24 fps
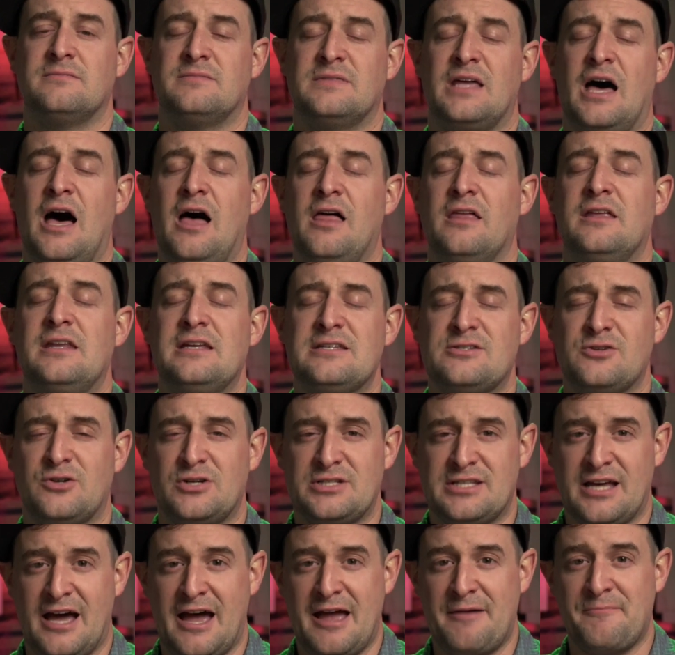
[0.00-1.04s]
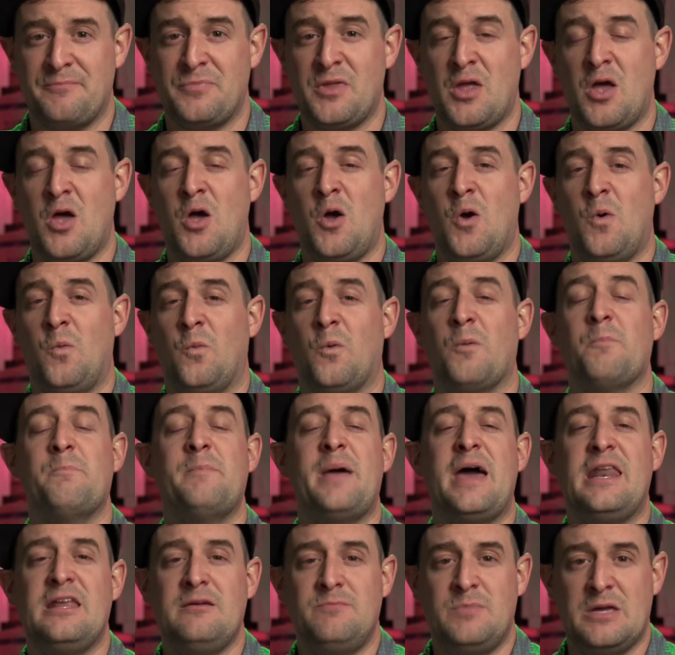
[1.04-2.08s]
The holidays are a time where
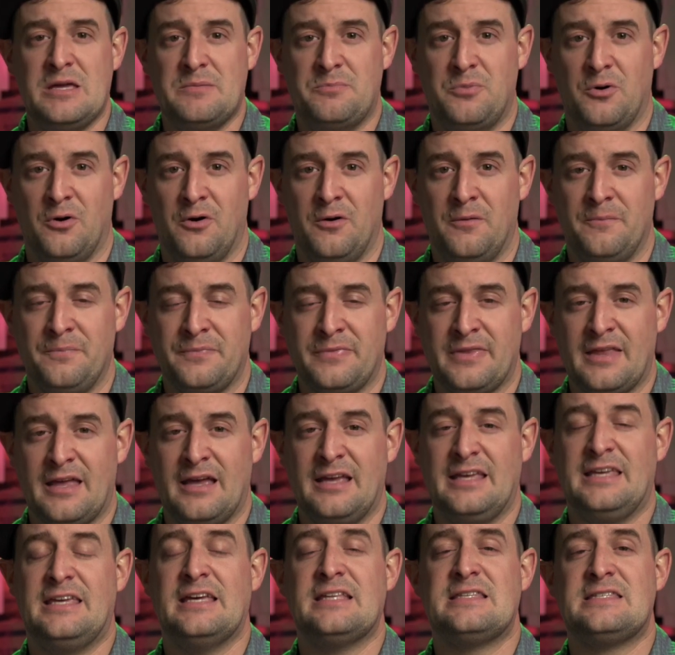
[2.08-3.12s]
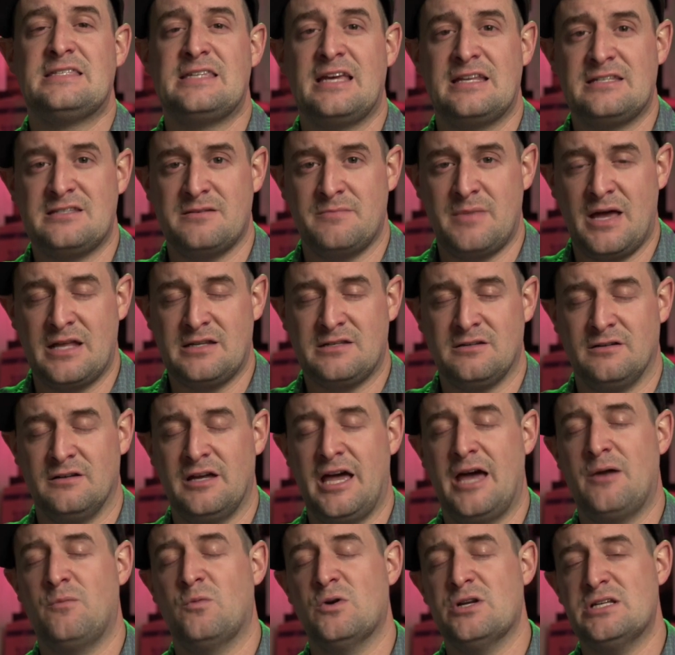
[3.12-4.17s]
many people get sentimental
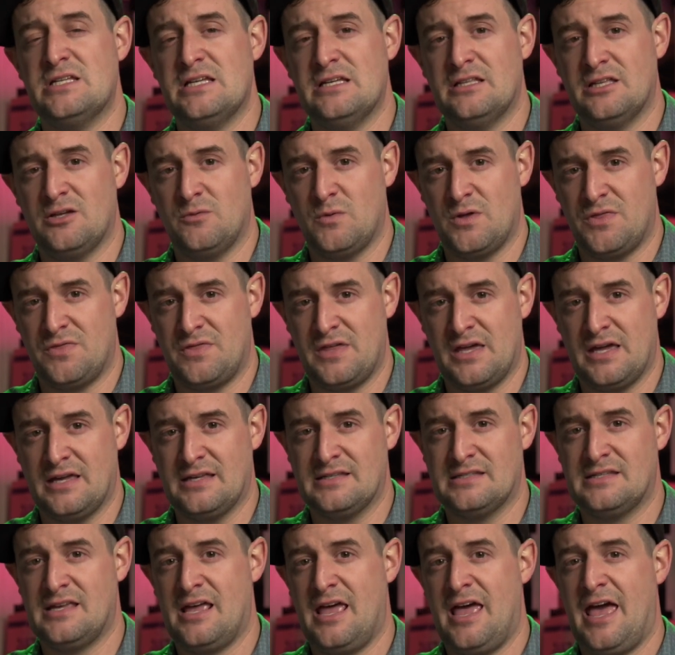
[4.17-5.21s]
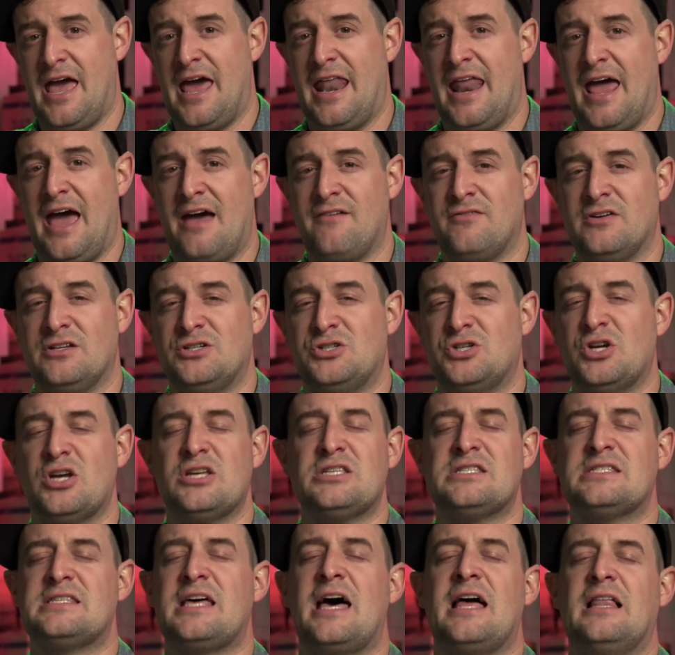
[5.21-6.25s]
and we're dealing with things and having
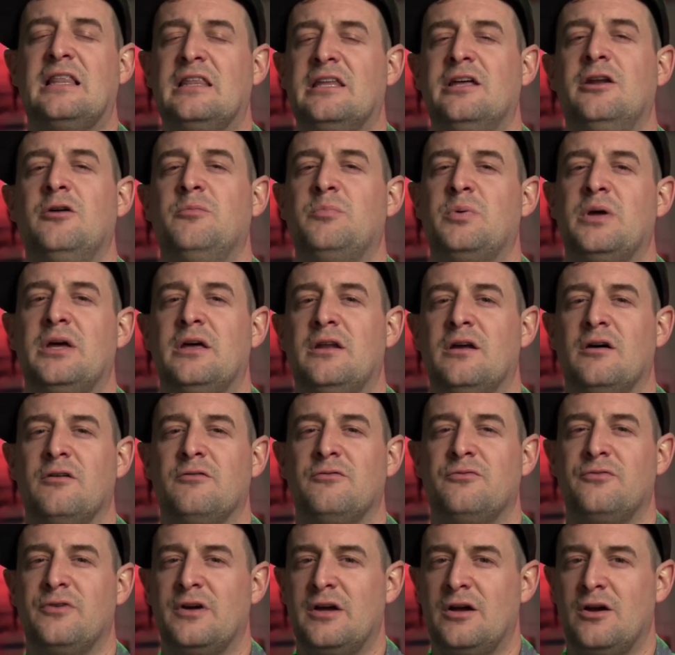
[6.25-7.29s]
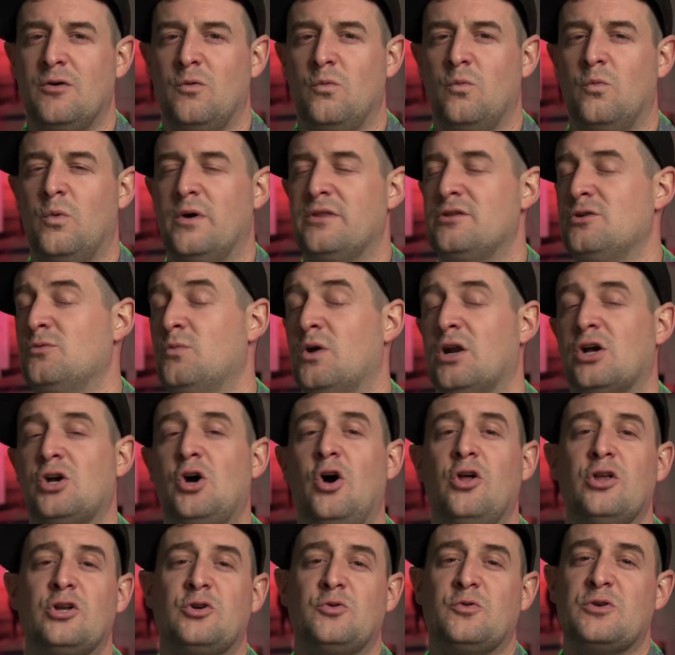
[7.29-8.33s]
just that little bit of whether you want to
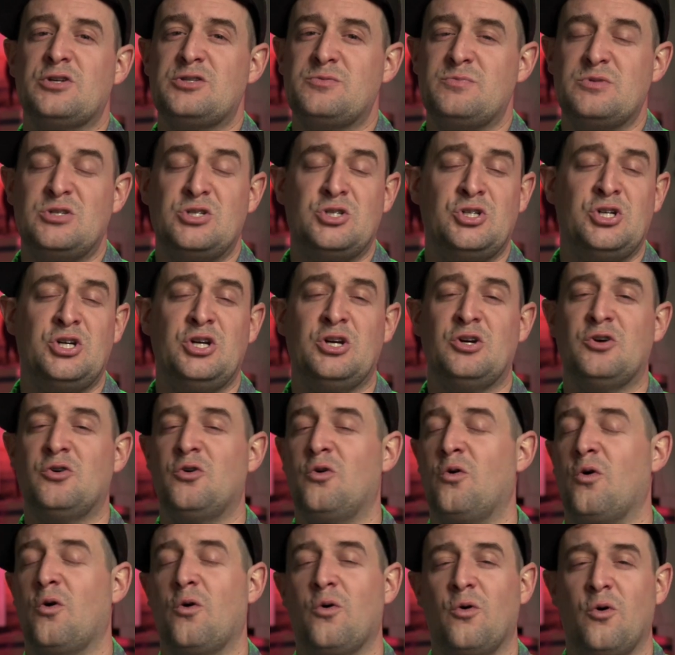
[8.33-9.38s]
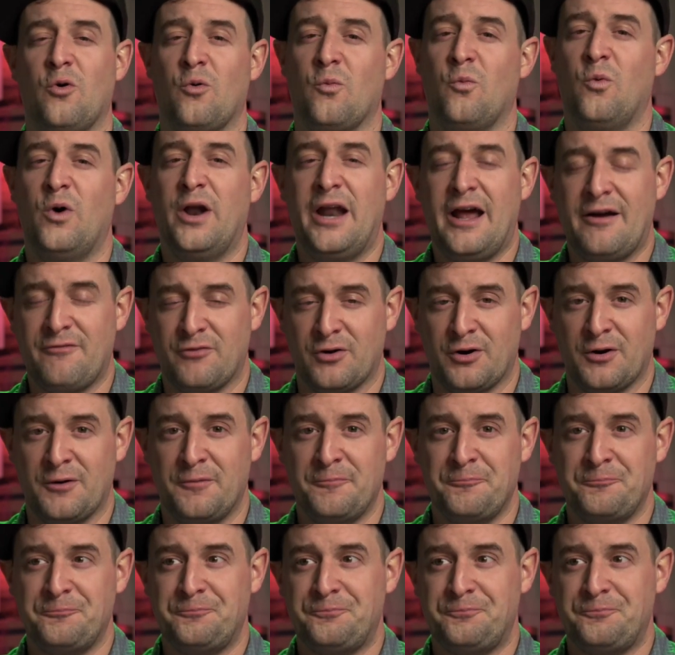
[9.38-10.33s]
call it Christmas cheer or, or whatever,